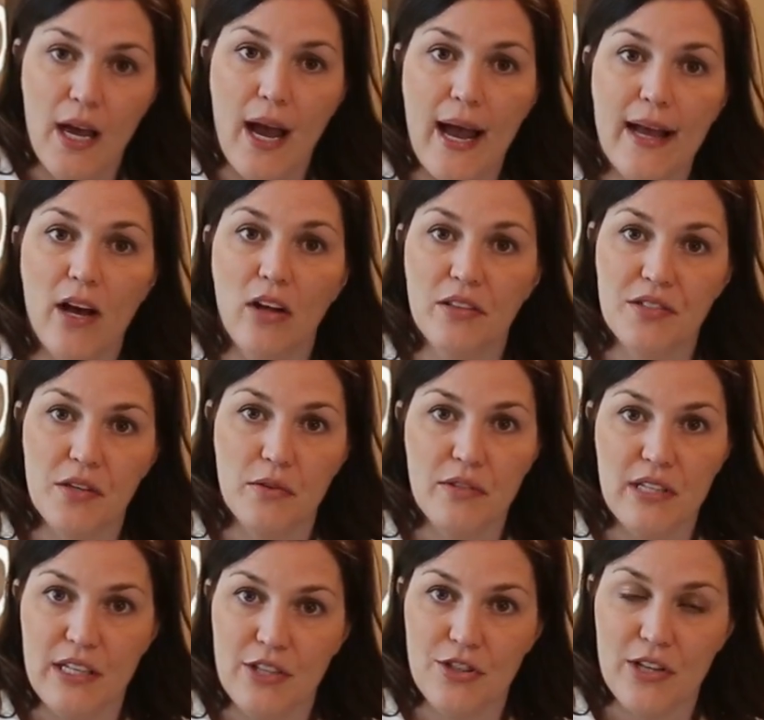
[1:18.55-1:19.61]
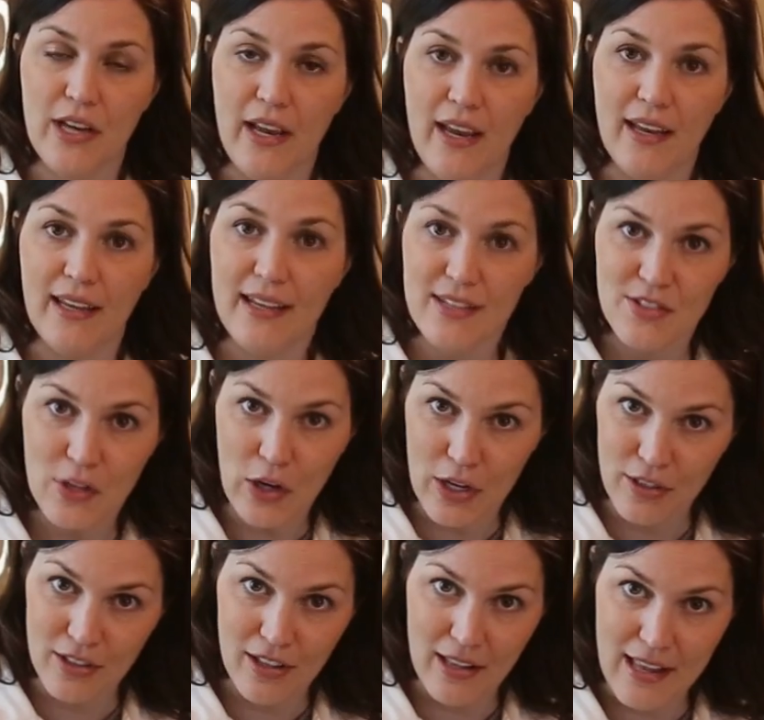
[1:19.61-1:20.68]
I also teach a kids
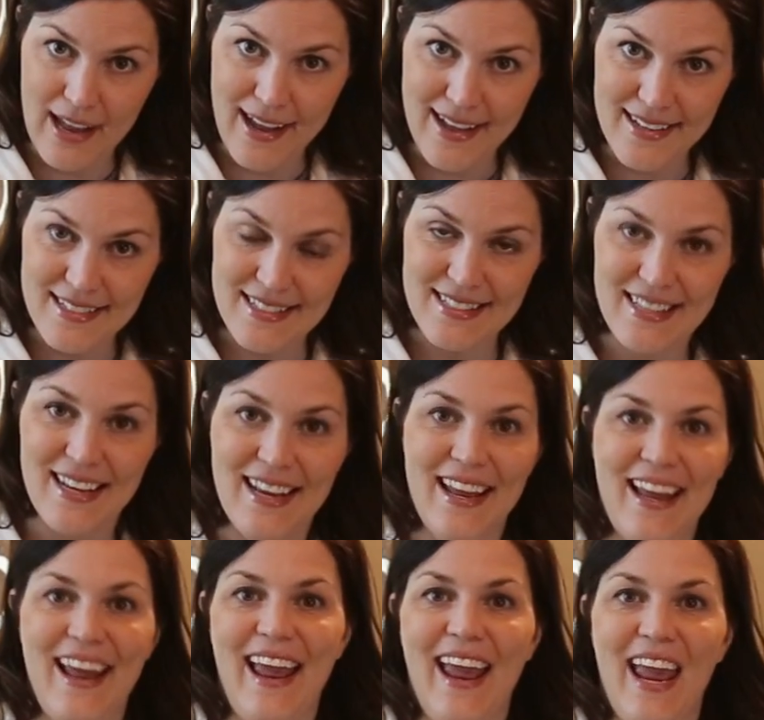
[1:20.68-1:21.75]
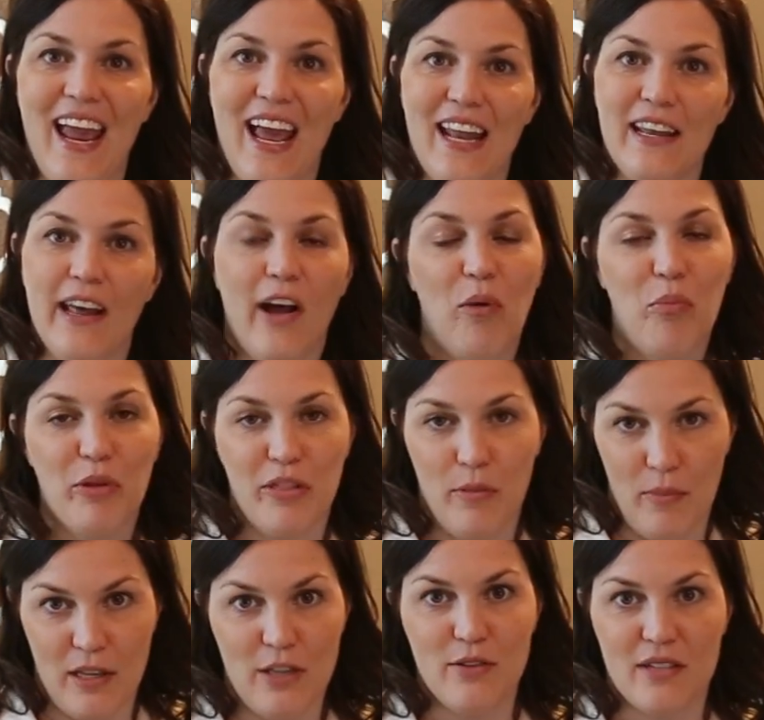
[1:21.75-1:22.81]
garden class and help with the
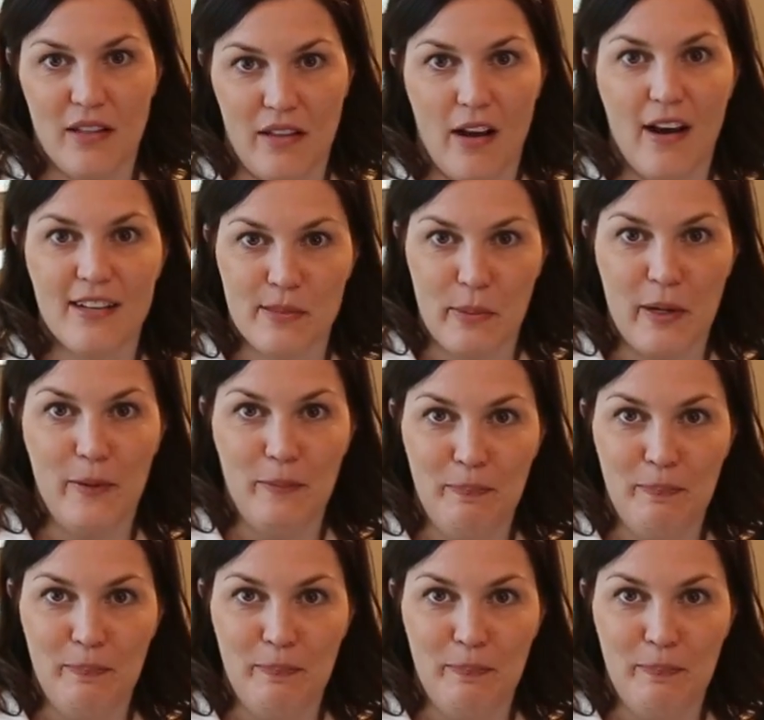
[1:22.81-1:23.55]
menus at the hospital.